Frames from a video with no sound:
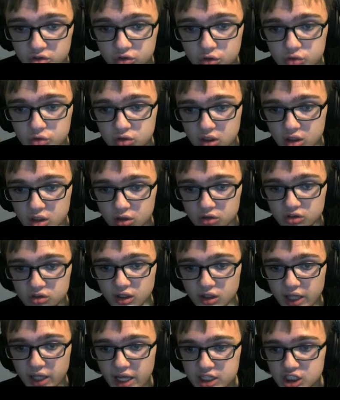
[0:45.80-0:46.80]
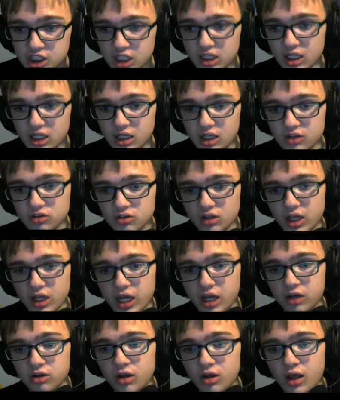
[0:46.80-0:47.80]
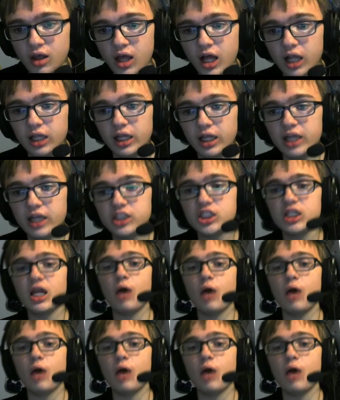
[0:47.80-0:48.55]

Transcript: Susie, there's a legend in this land. A legend